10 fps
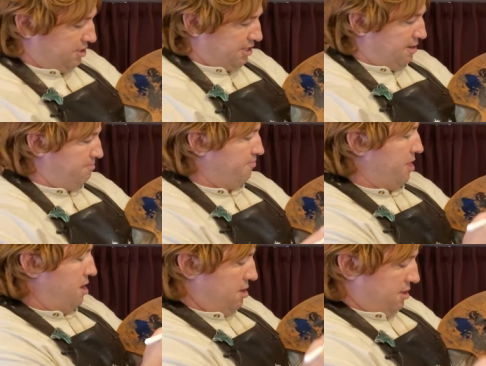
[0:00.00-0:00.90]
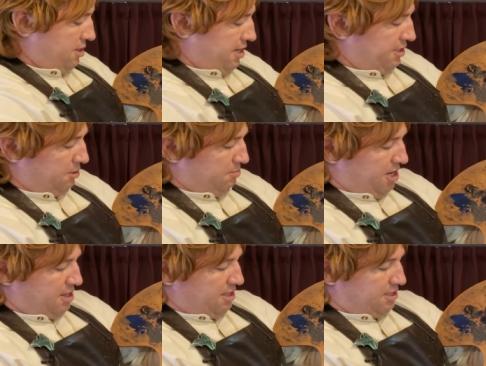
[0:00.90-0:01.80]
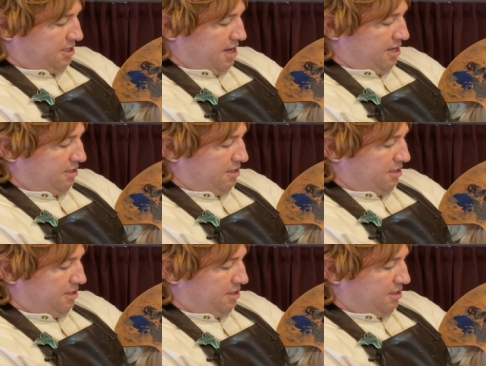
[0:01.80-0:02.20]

same. Let's make this side